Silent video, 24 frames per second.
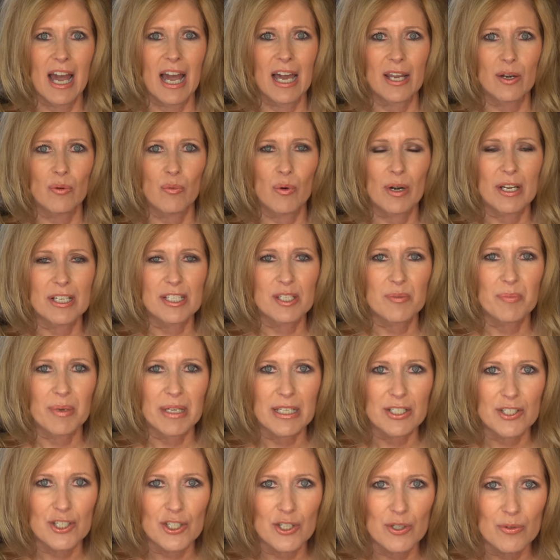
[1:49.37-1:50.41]
I don't want it to
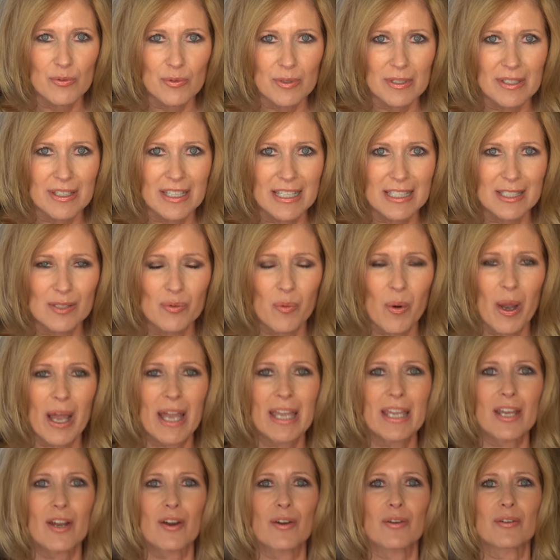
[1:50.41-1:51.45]
be too this
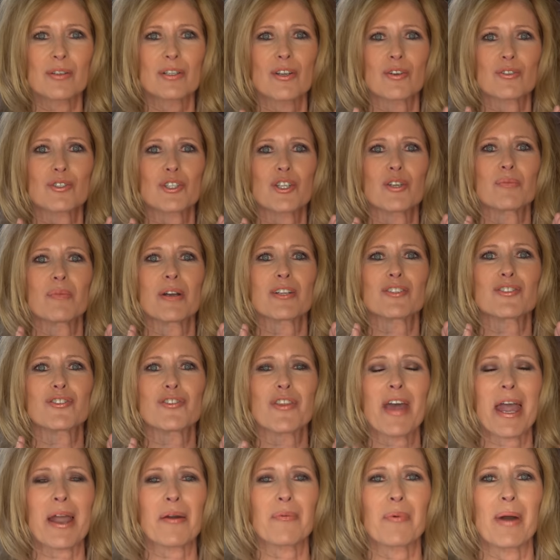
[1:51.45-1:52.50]
way or too much
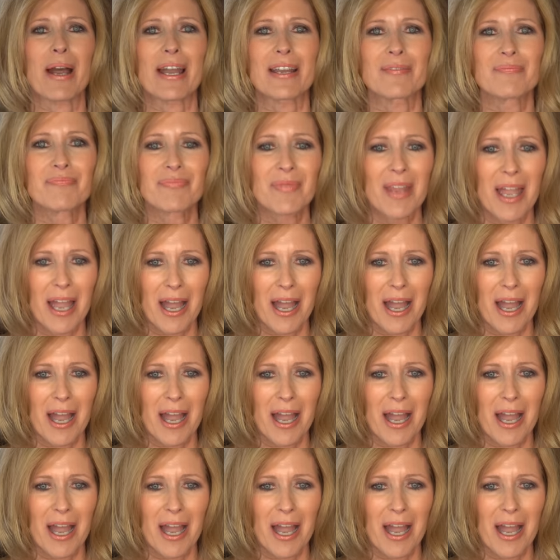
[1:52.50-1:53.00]
that way.